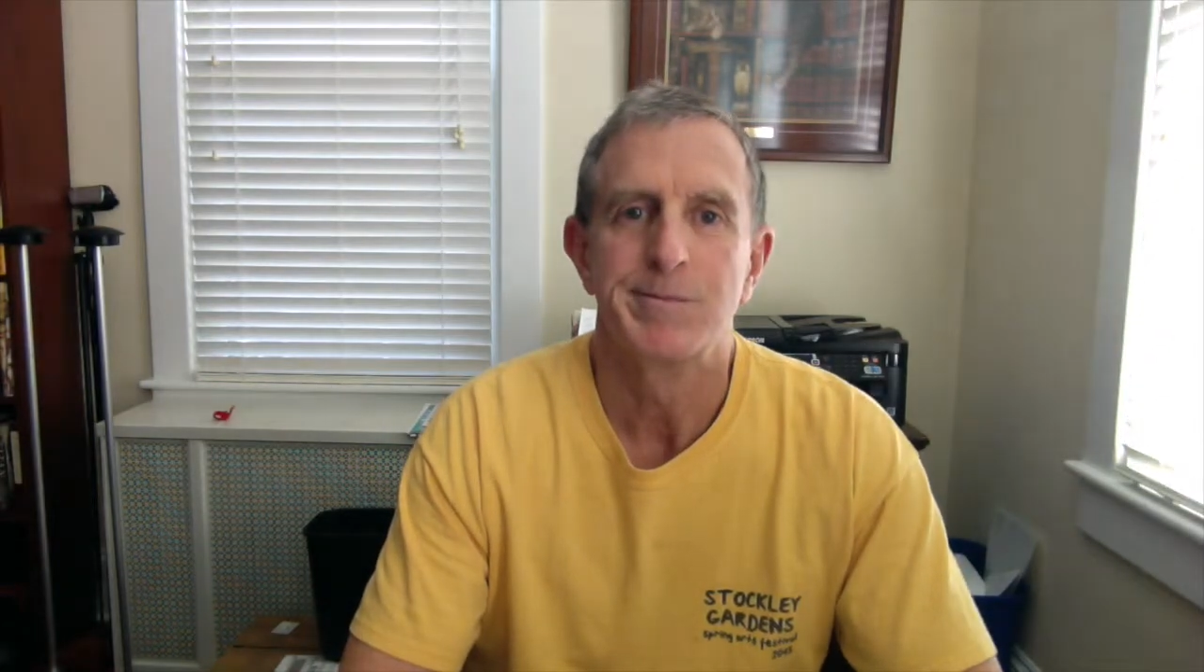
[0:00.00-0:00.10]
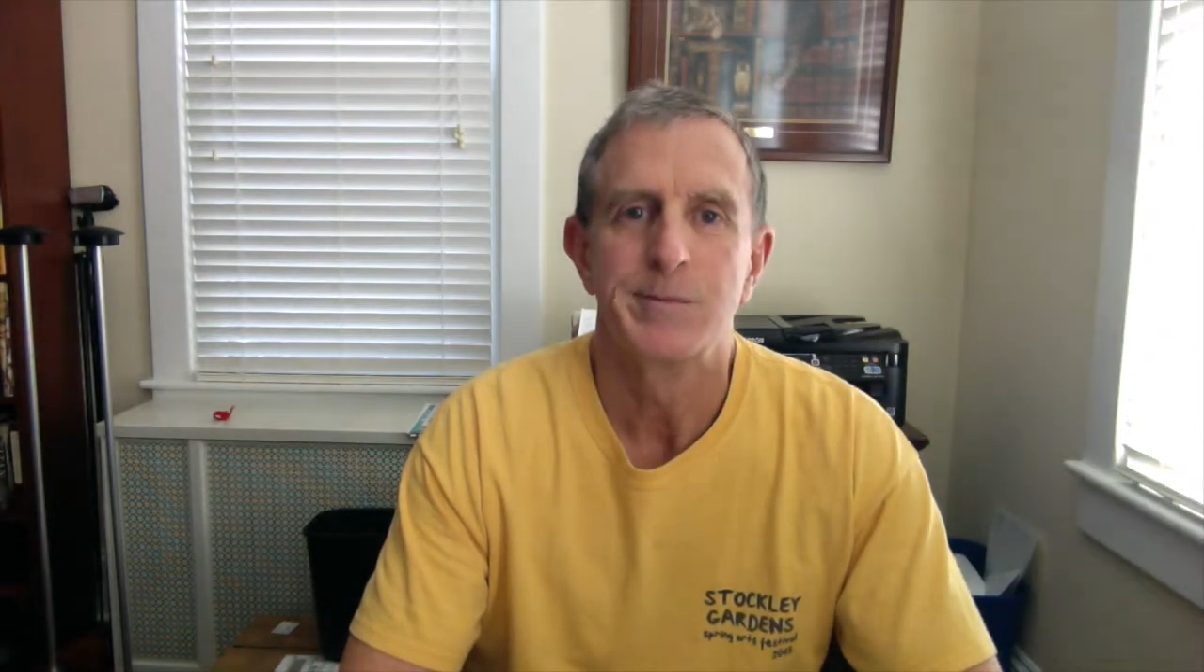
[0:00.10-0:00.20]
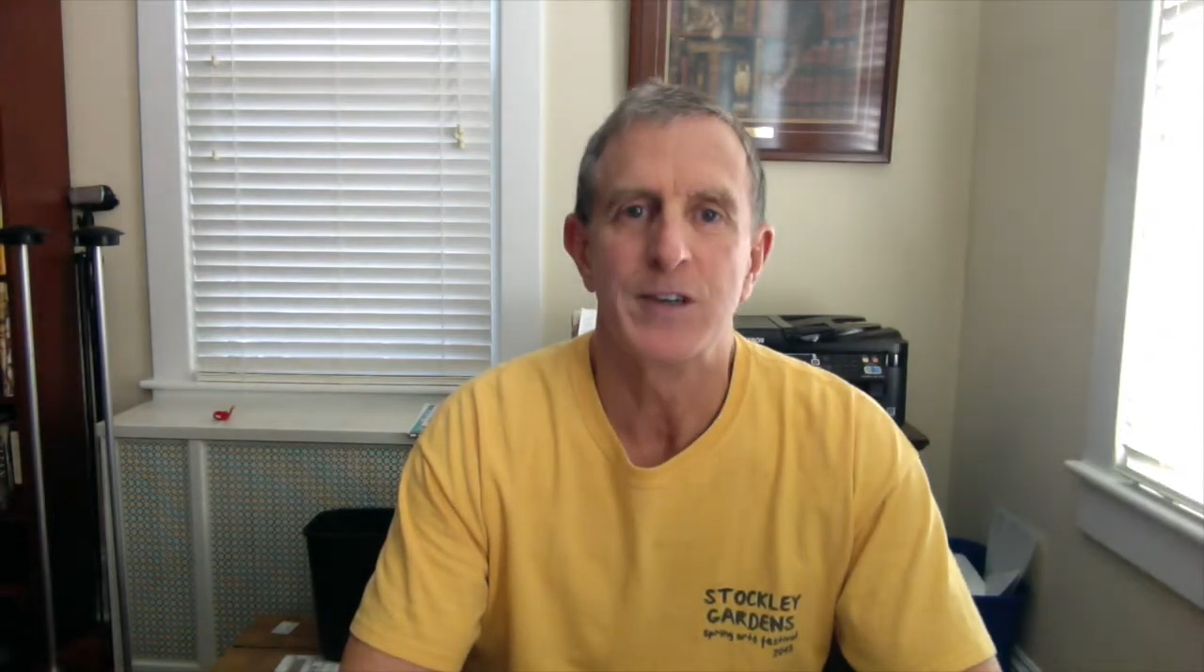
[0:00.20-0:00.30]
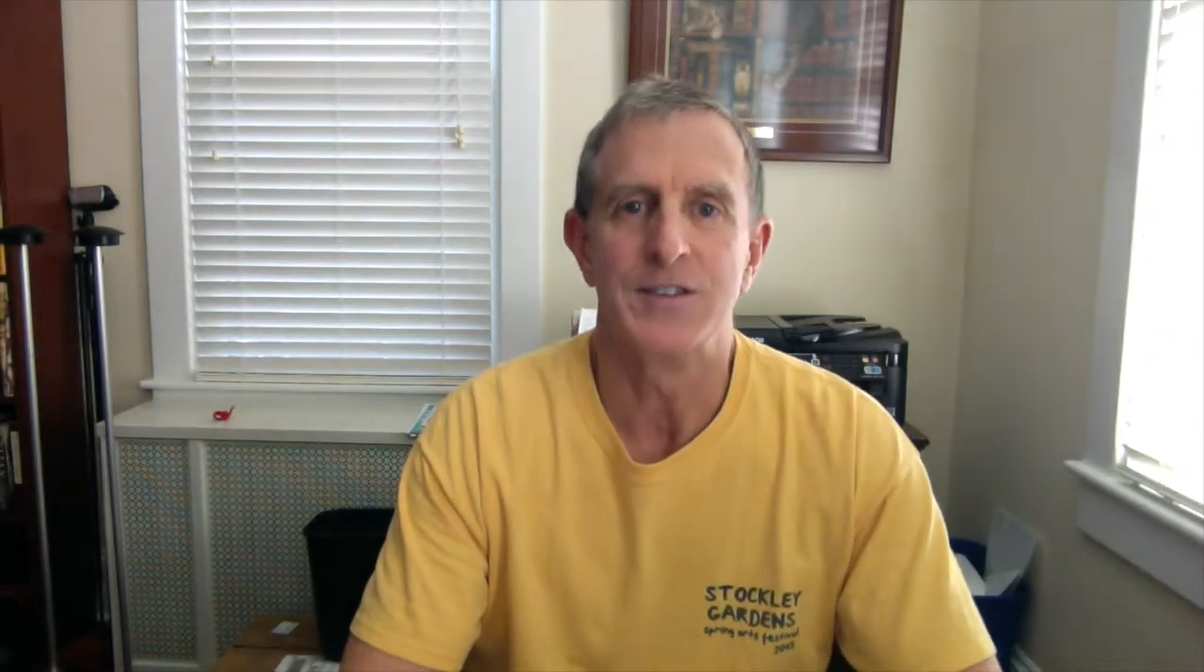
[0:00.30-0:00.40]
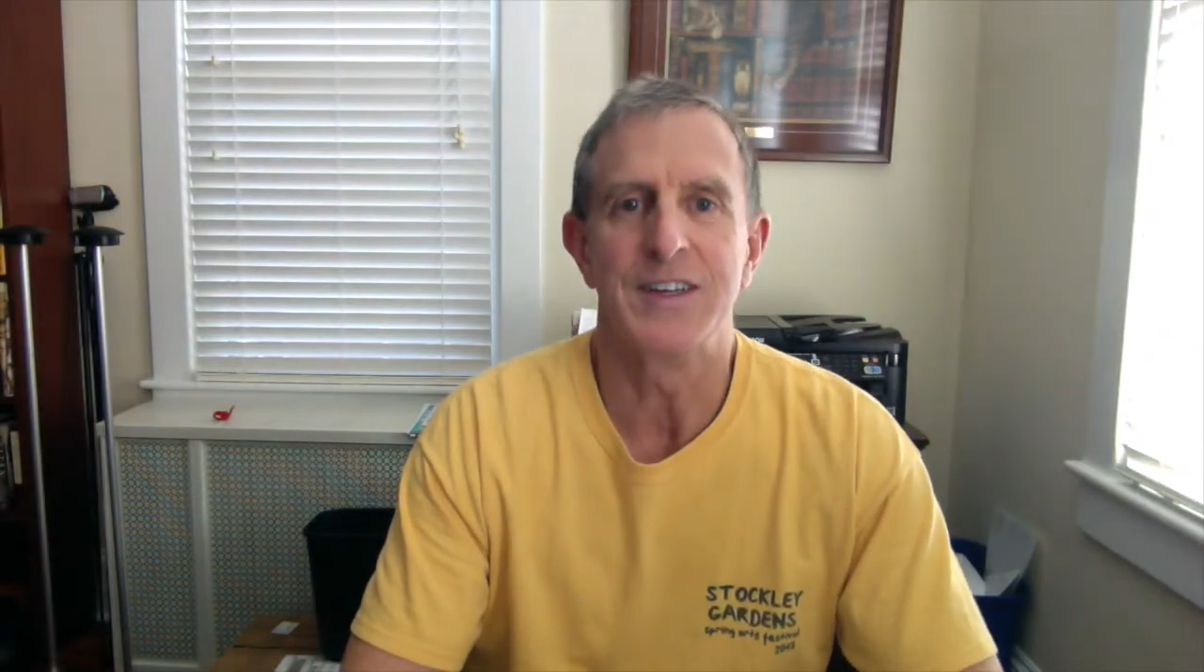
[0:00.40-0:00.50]

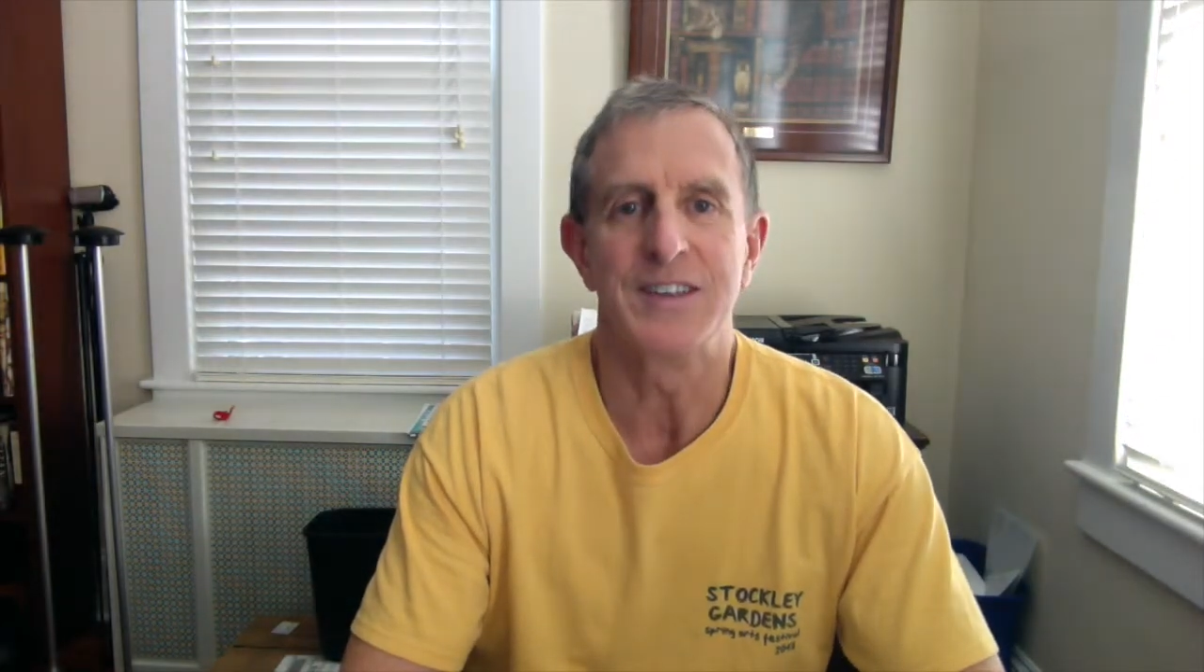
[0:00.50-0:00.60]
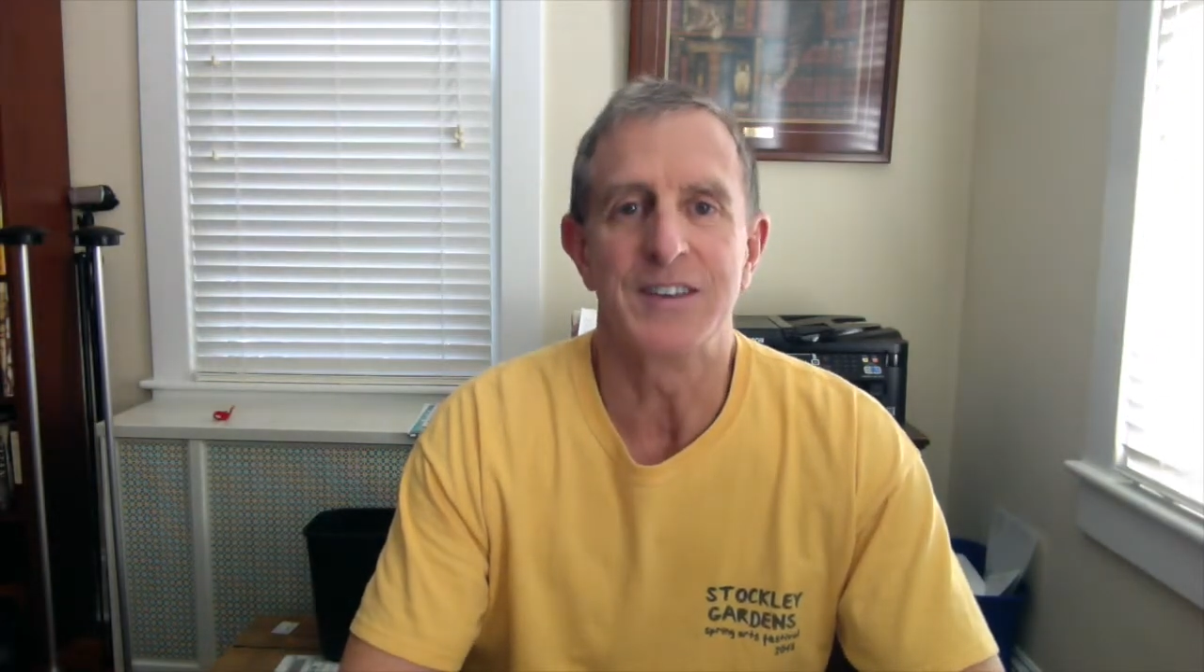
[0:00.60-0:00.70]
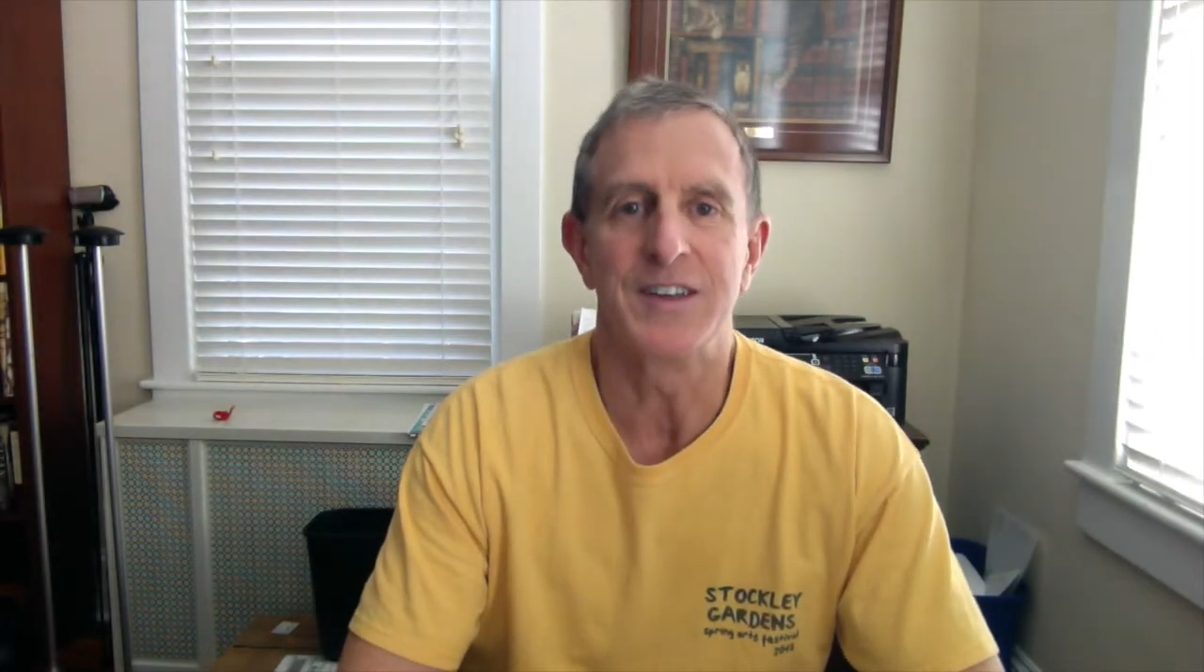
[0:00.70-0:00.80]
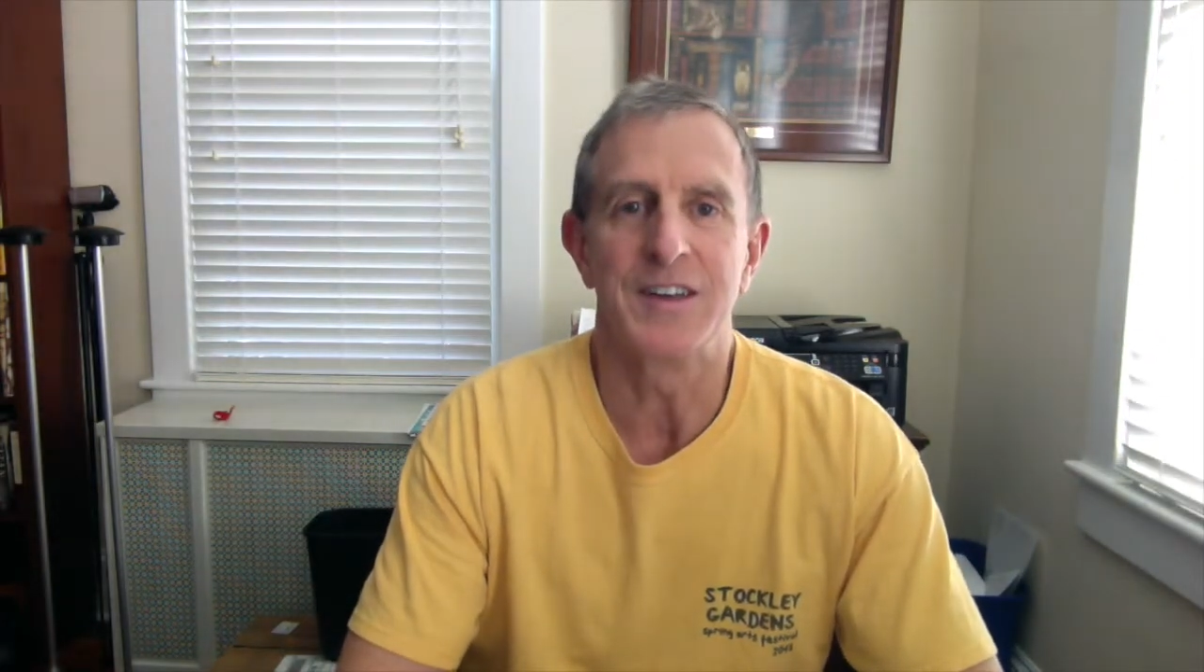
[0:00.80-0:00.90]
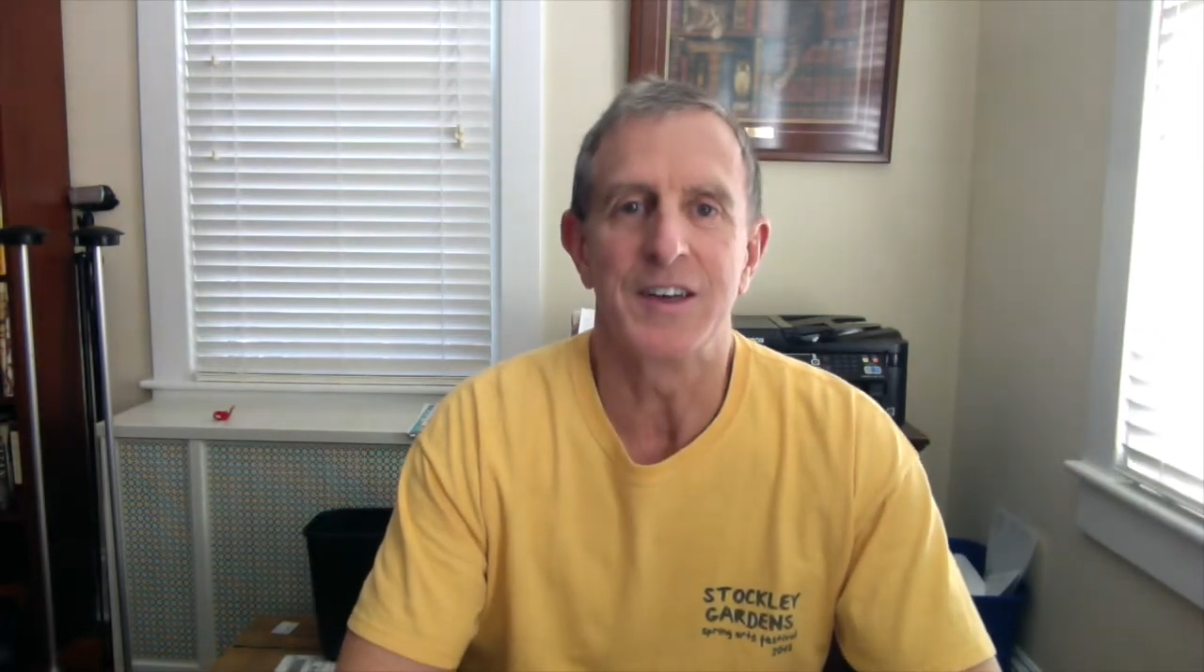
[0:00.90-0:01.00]
presentation at the